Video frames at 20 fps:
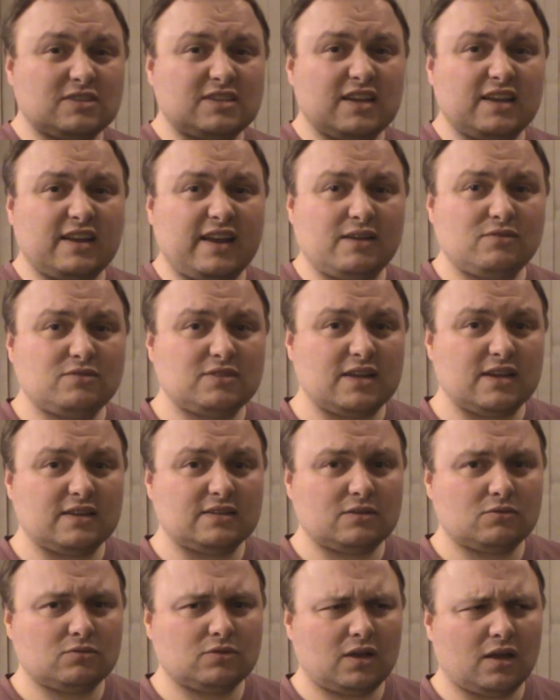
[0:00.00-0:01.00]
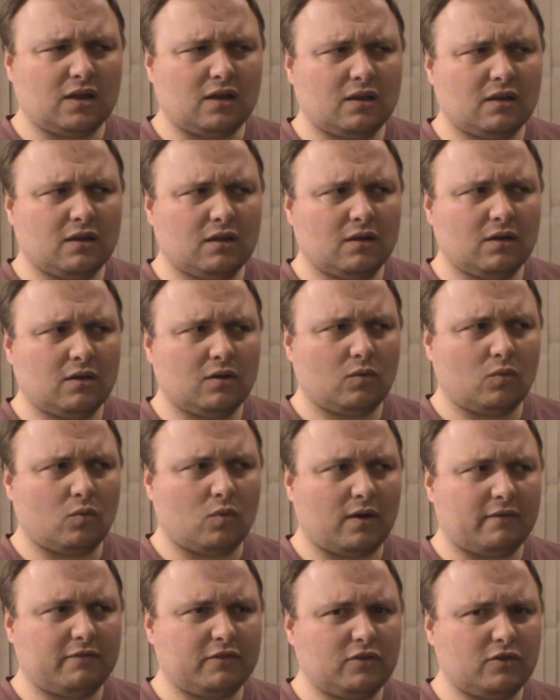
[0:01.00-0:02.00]
to stay downstairs. I was like,
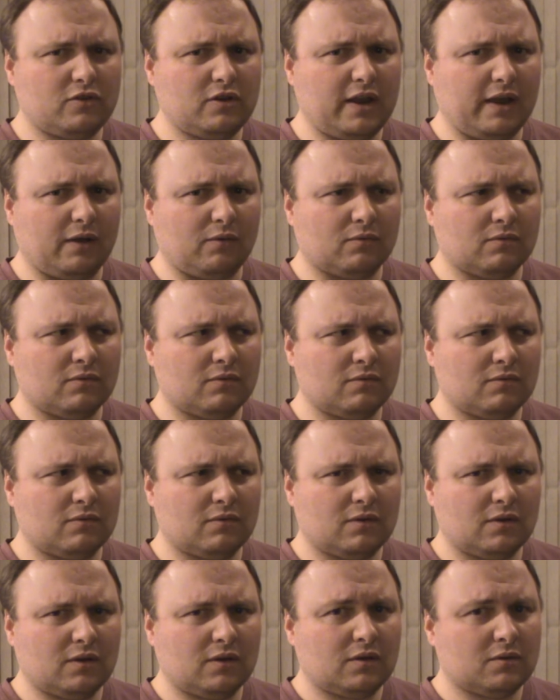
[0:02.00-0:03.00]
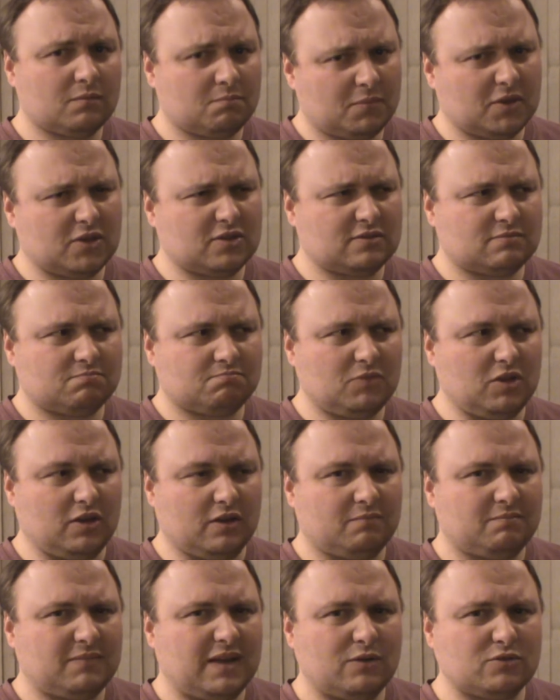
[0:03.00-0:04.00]
what have I done now? Because, you
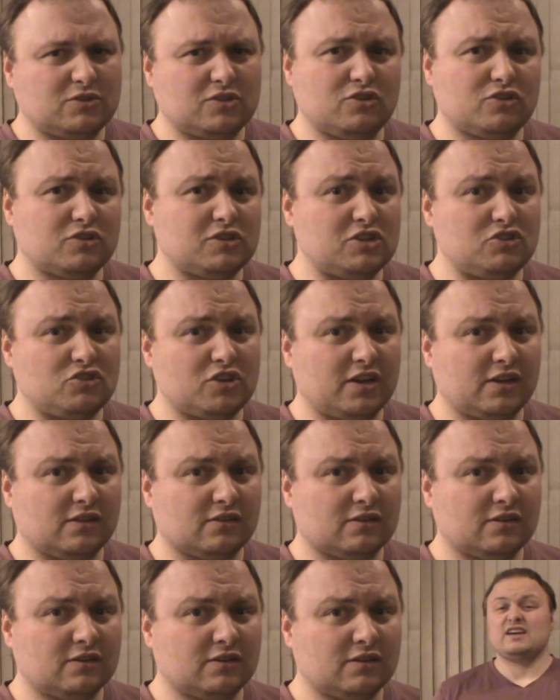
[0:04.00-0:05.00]
know, I was a naughty child.